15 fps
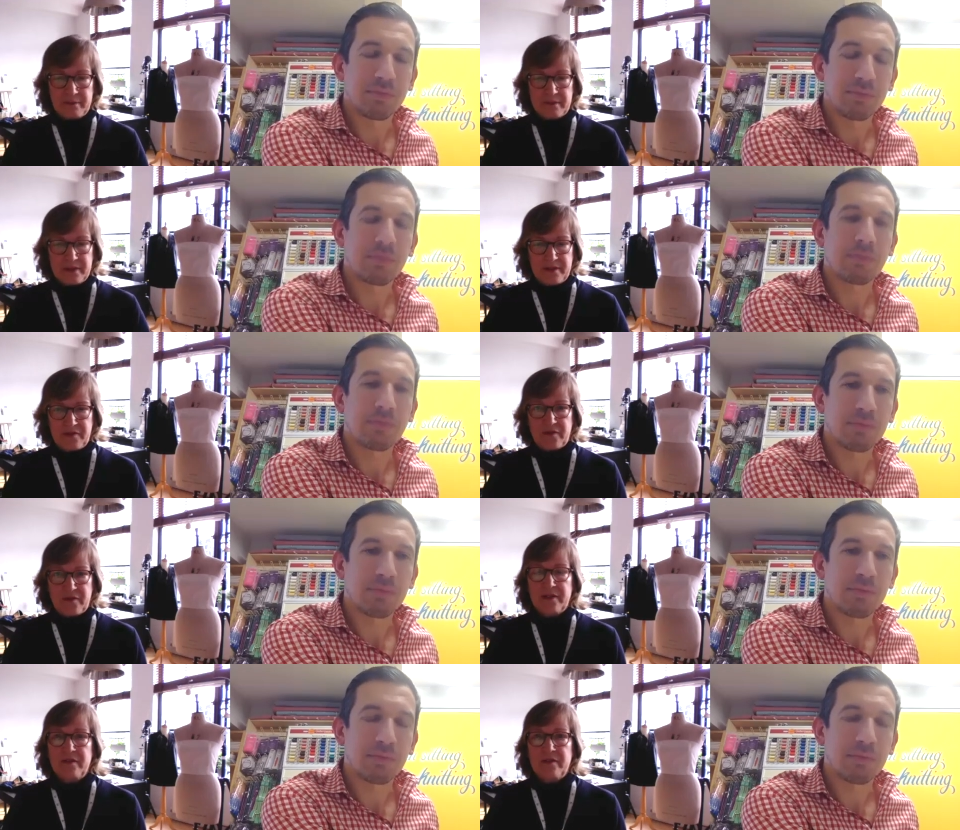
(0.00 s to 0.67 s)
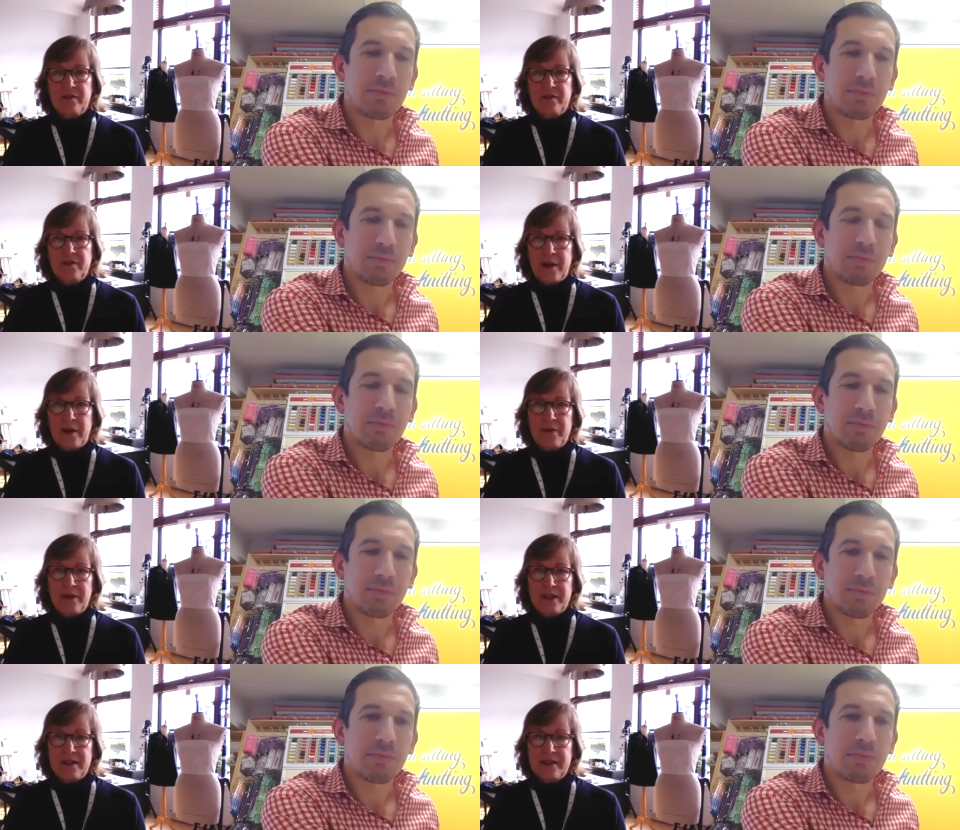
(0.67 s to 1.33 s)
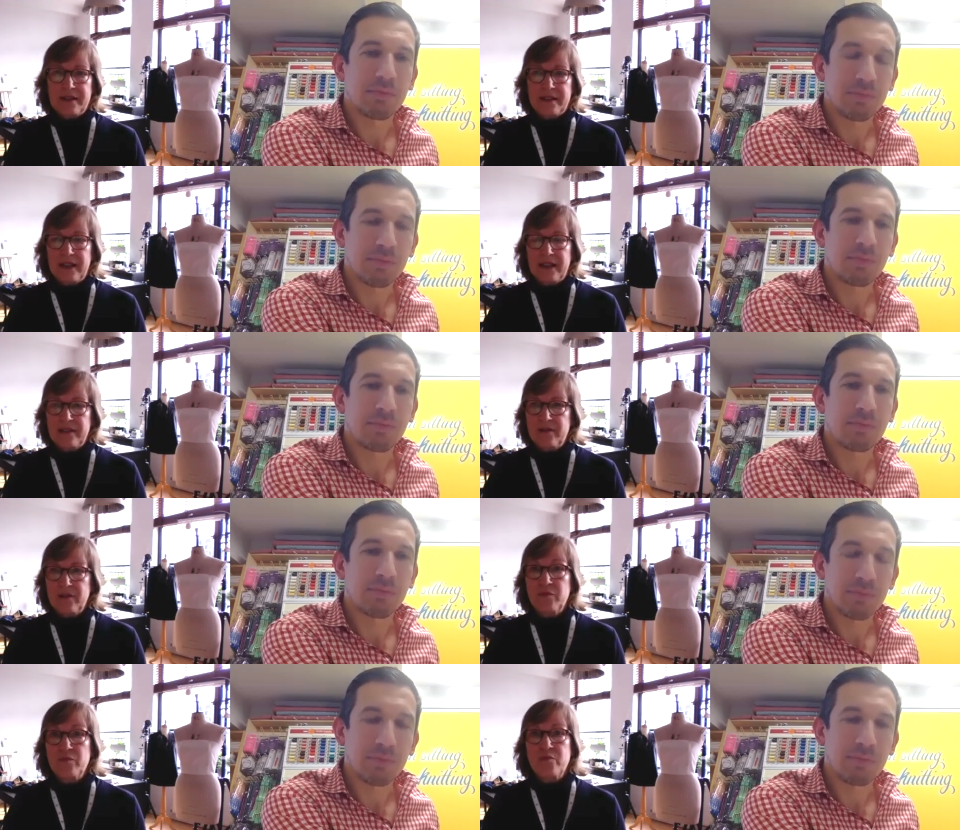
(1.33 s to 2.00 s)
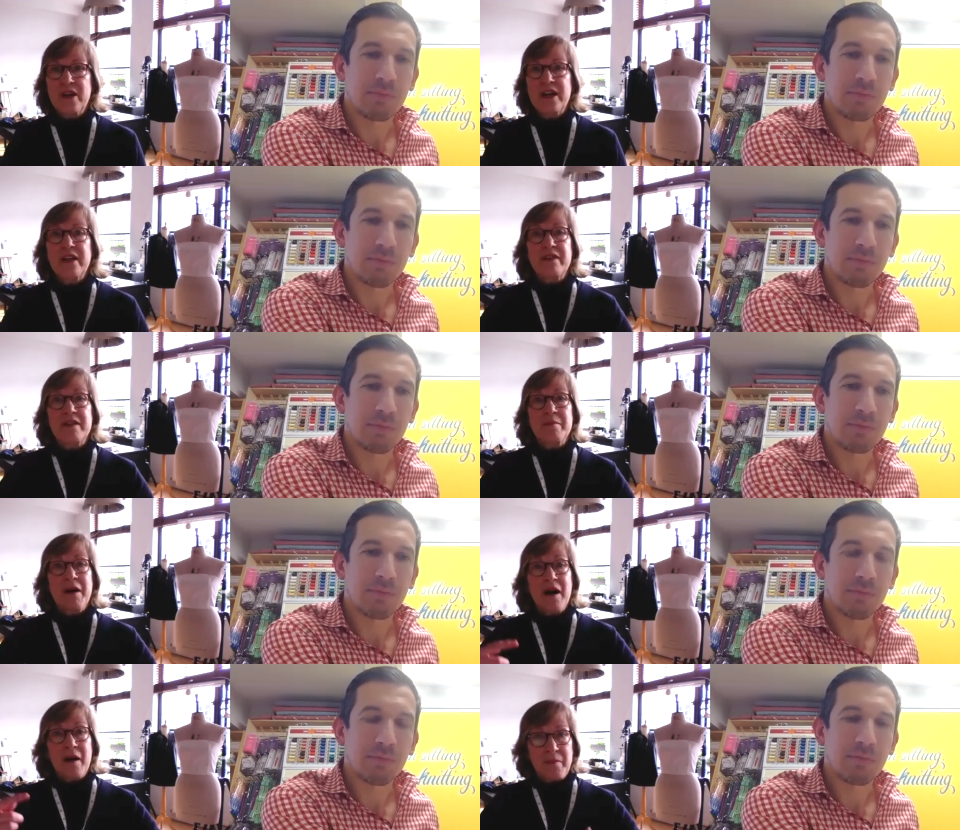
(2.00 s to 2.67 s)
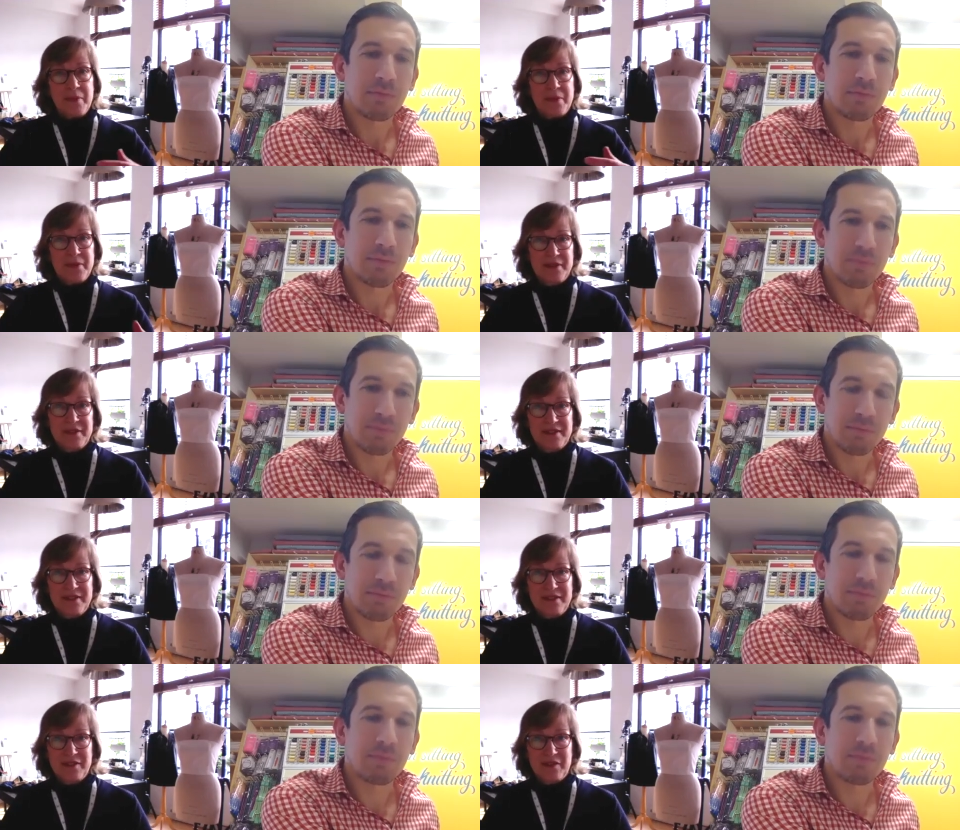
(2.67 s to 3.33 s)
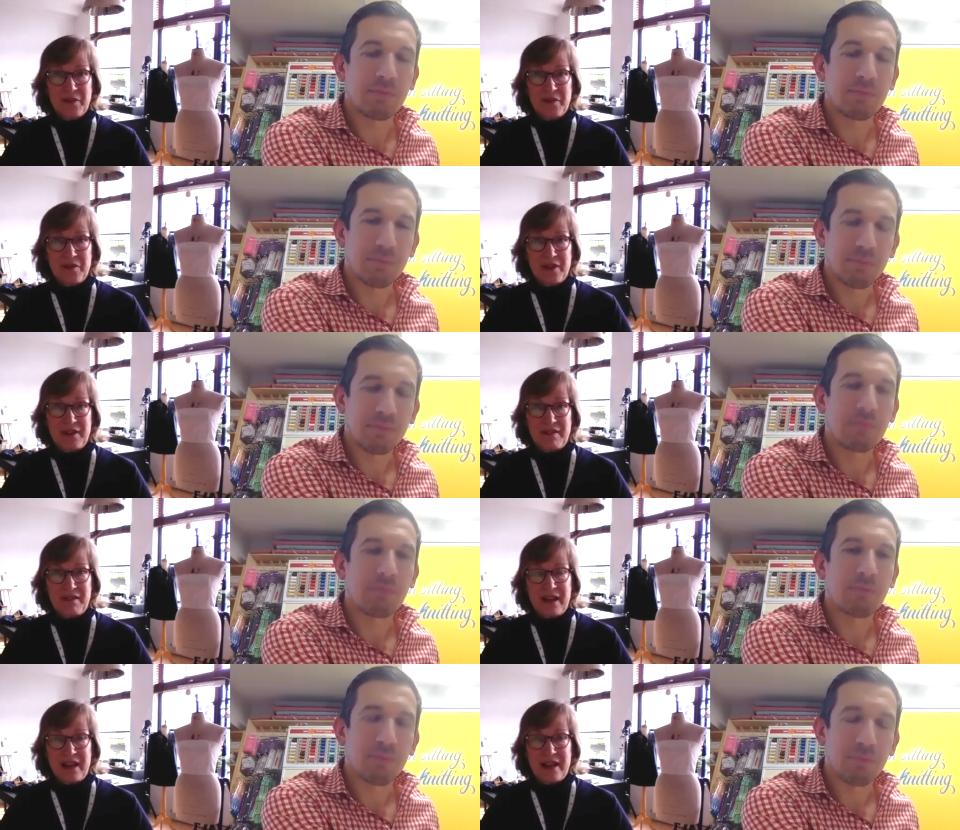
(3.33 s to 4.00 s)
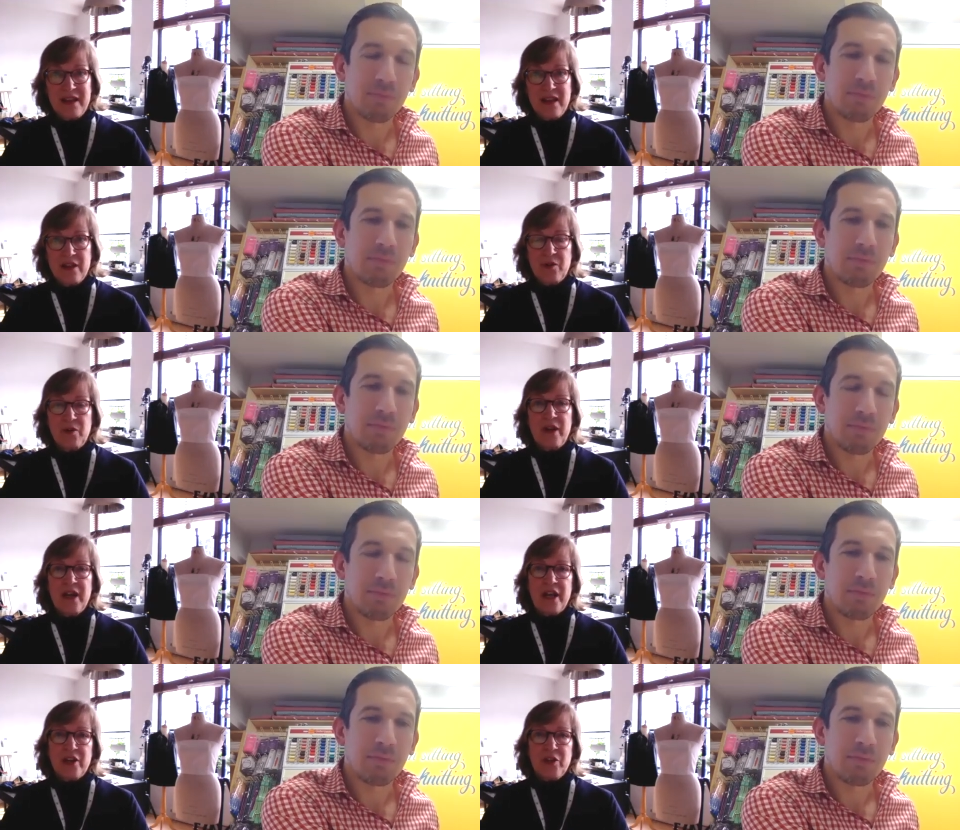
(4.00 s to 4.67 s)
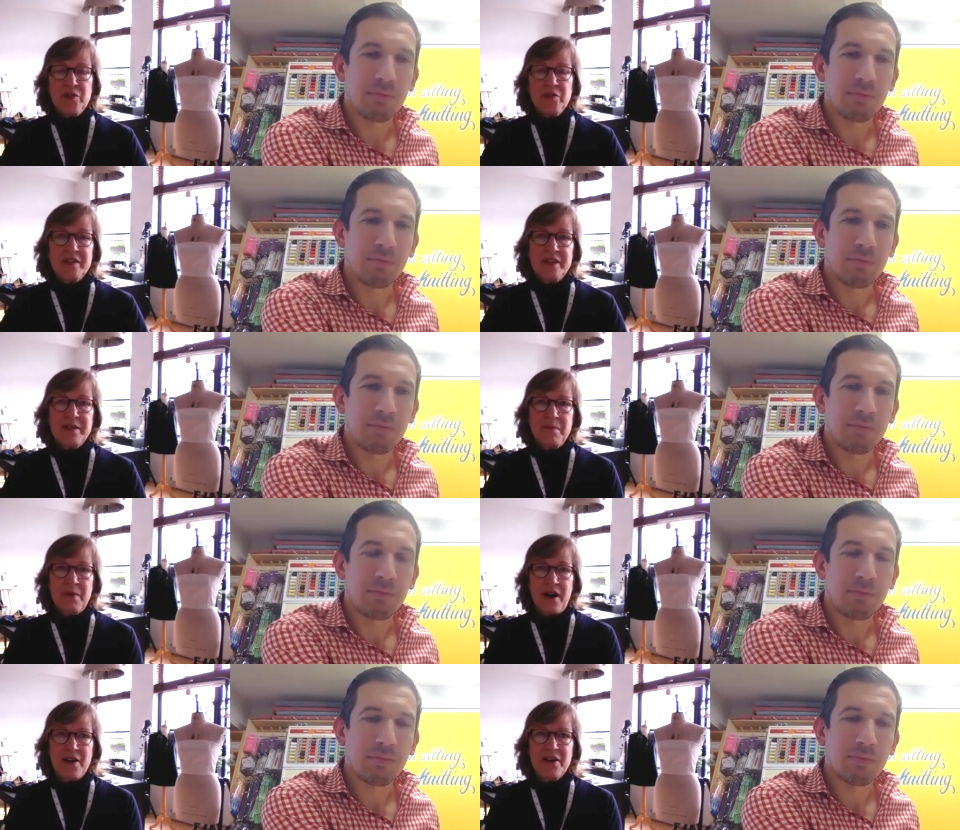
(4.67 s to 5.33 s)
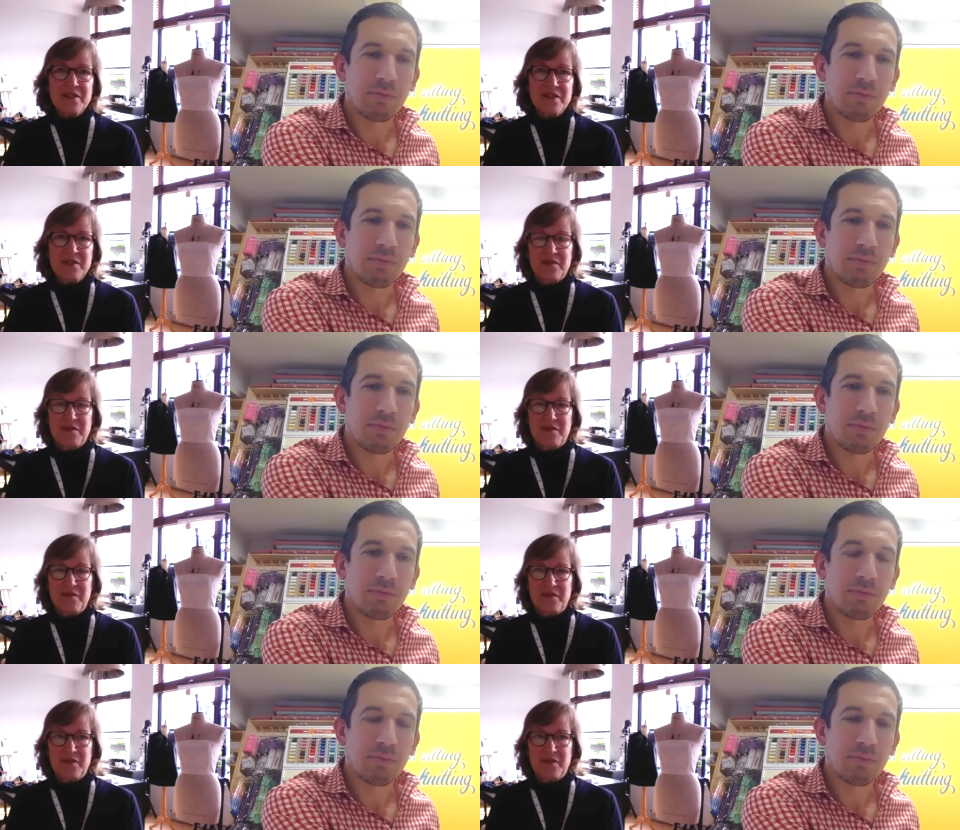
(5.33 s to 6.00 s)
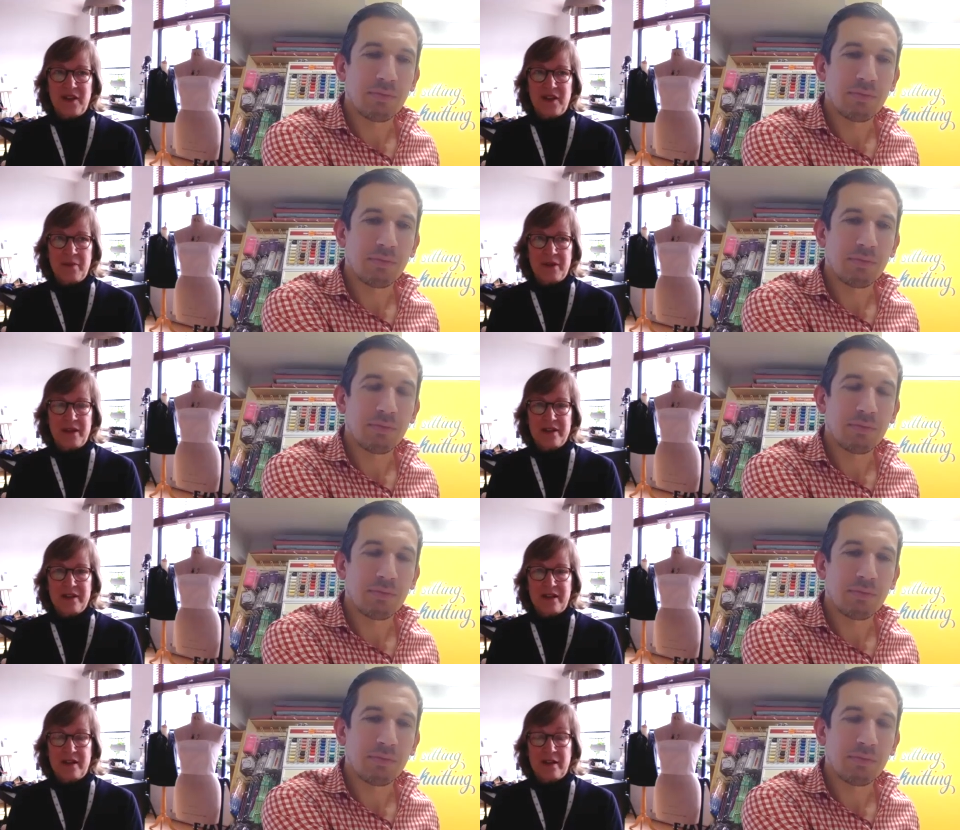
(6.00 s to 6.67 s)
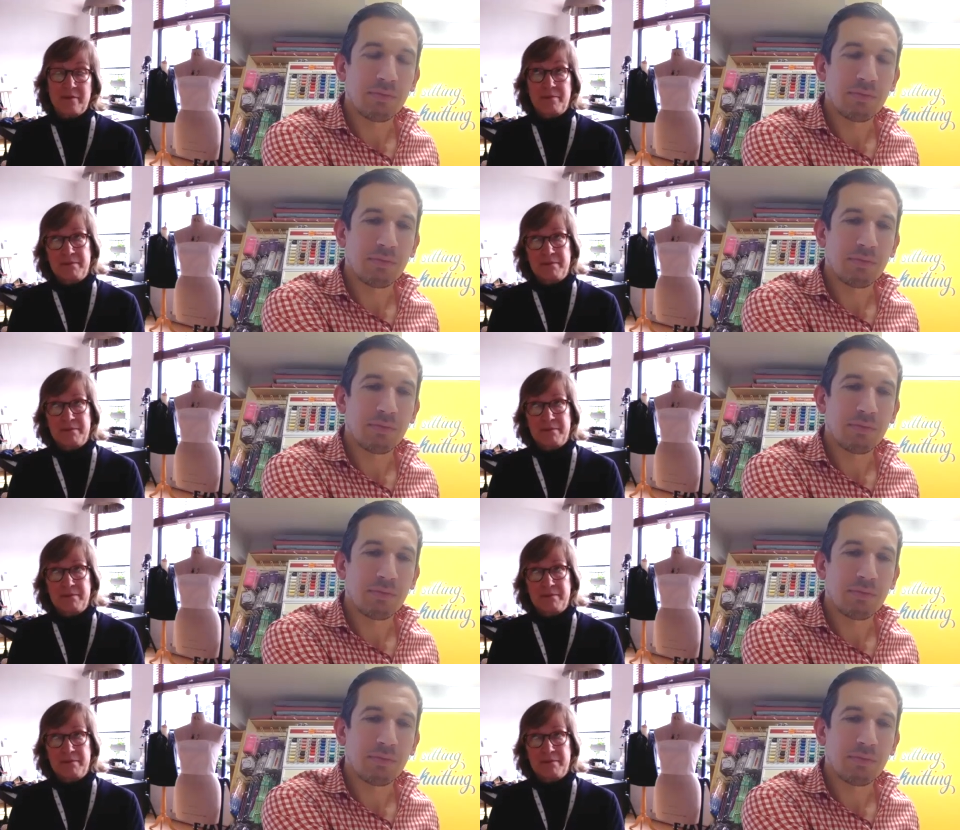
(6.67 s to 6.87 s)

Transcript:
Speaker 1: different fabrics and to rig them up mm. so that they you know using parts of fabric uh,